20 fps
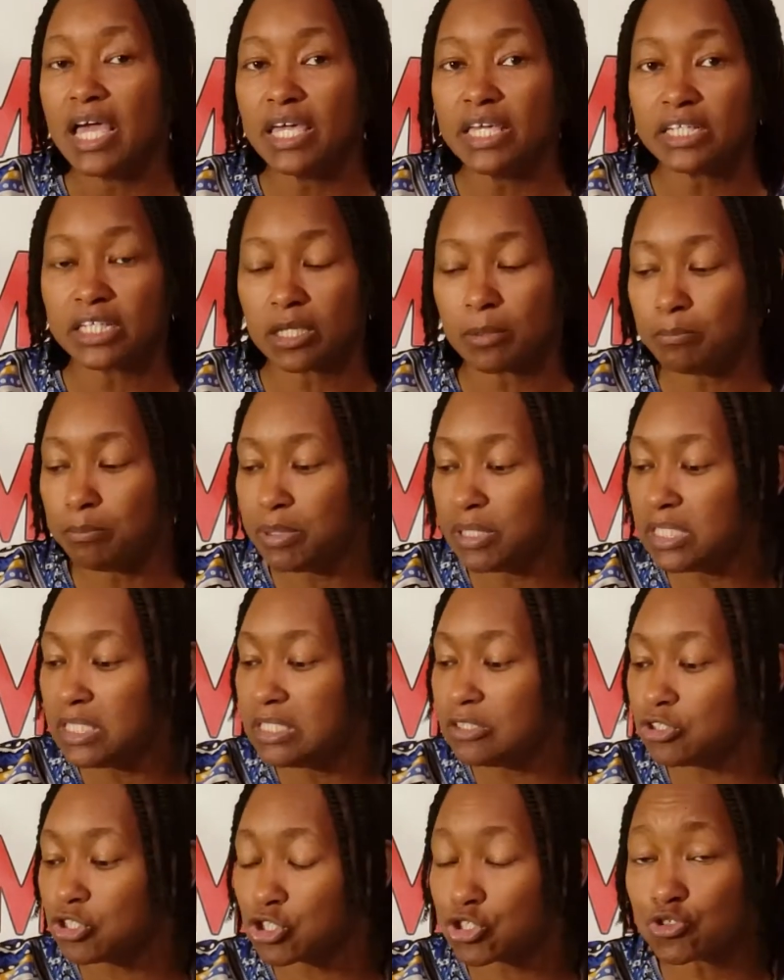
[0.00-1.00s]
It can
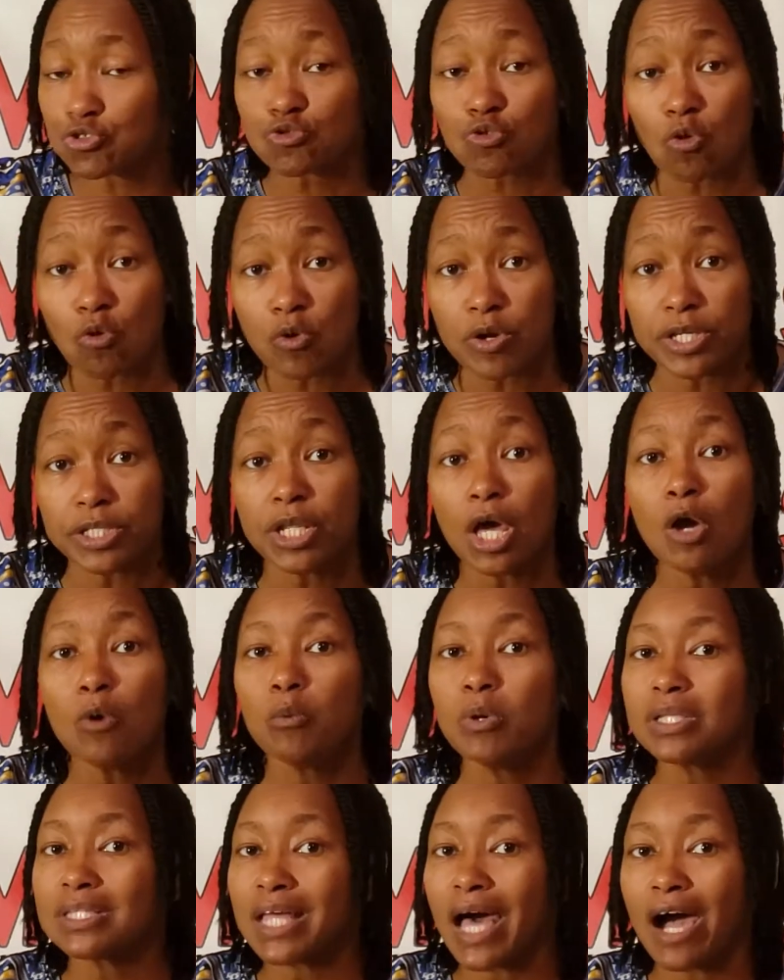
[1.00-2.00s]
be destroyed
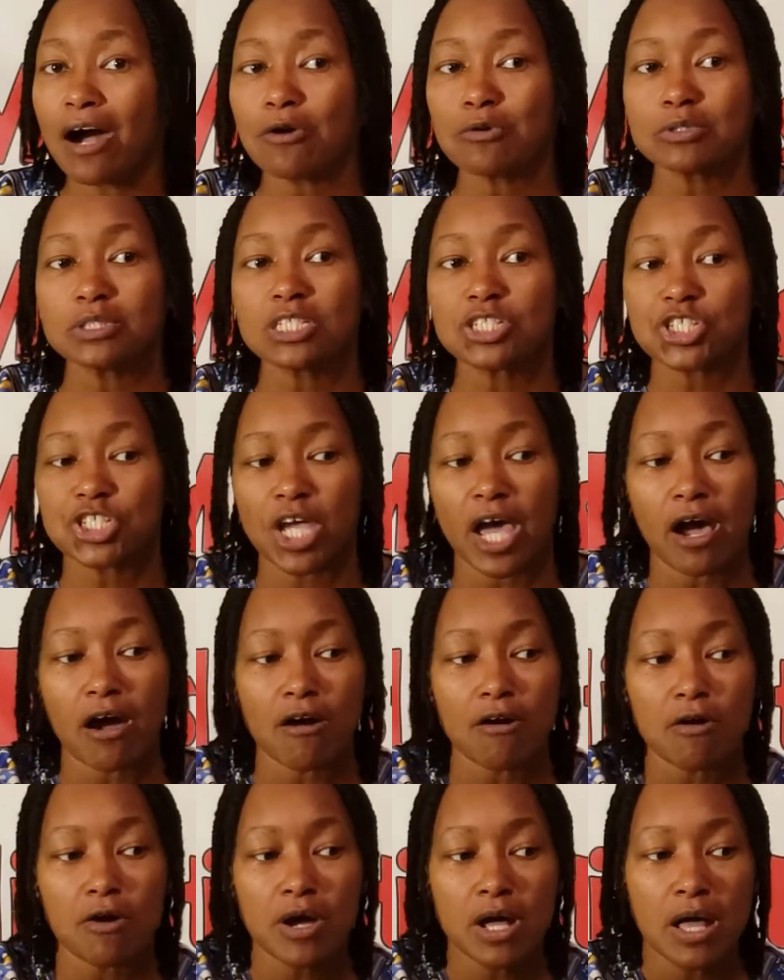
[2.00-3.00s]
without the
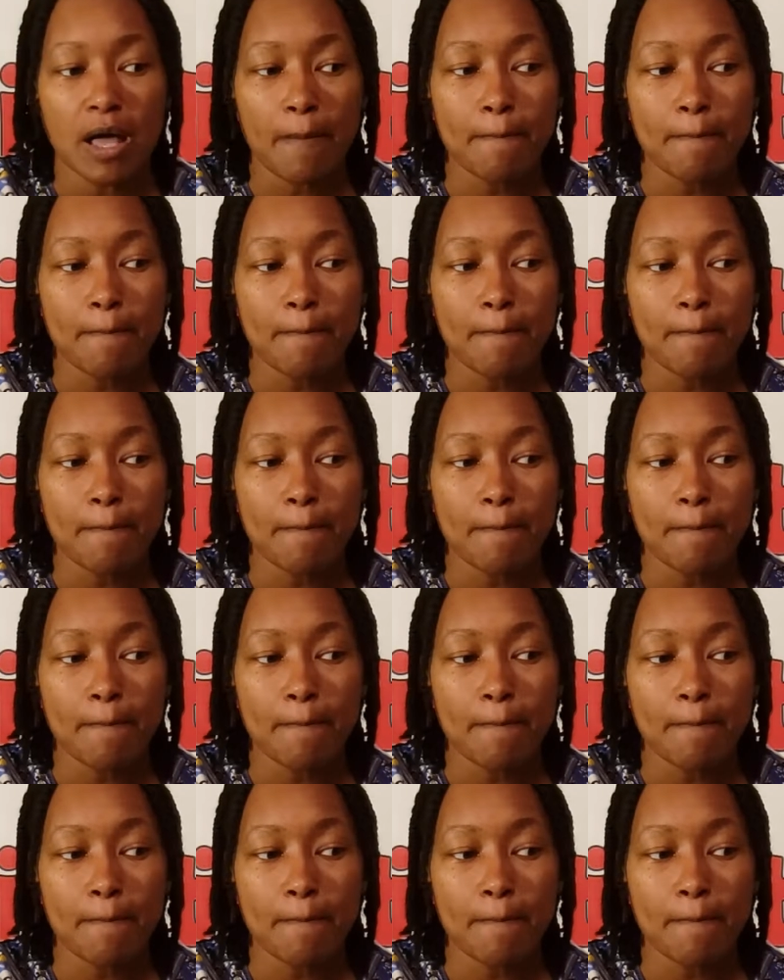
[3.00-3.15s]
child